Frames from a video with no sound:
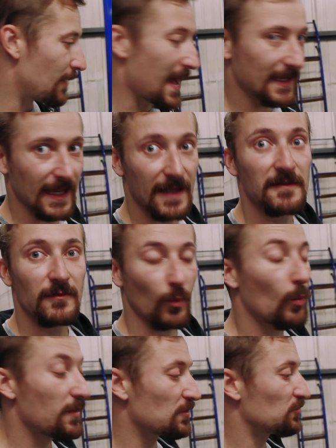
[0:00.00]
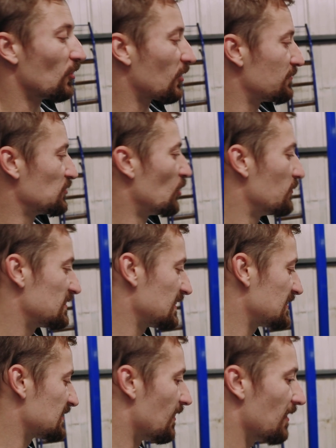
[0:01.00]
back in with the shock absorbers
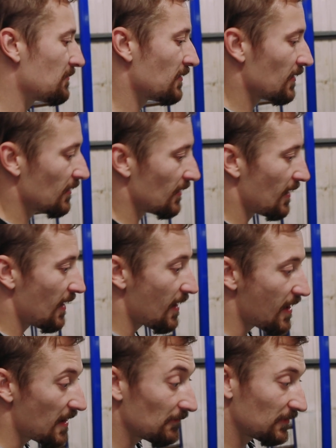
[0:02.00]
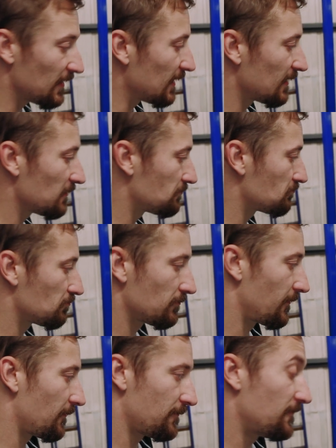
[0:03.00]
this time, and everything
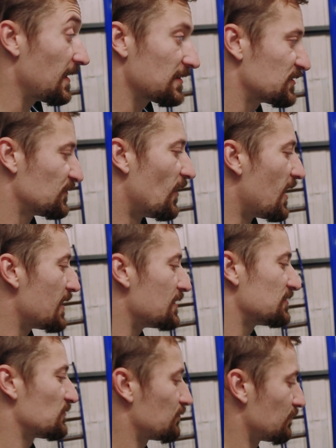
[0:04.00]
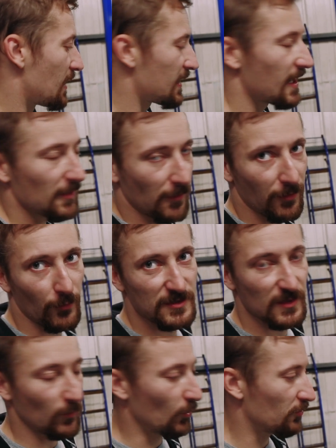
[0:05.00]
fits fine as I kind of thought
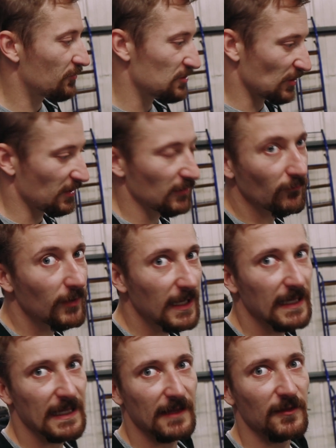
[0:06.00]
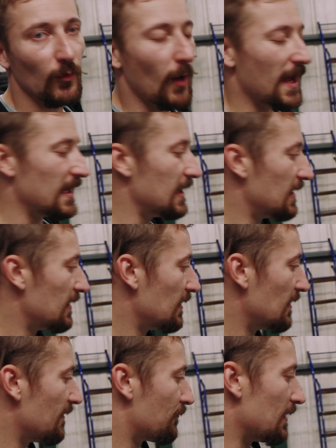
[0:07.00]
it would. There's nothing really in the way
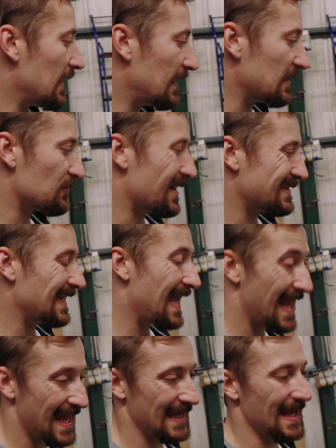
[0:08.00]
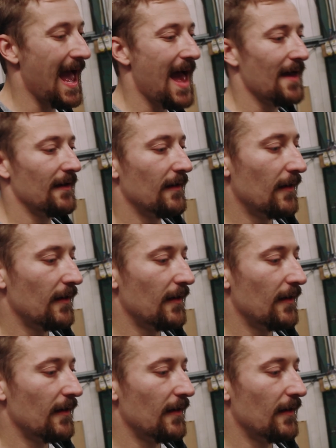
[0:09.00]
for anything to actually hit yet,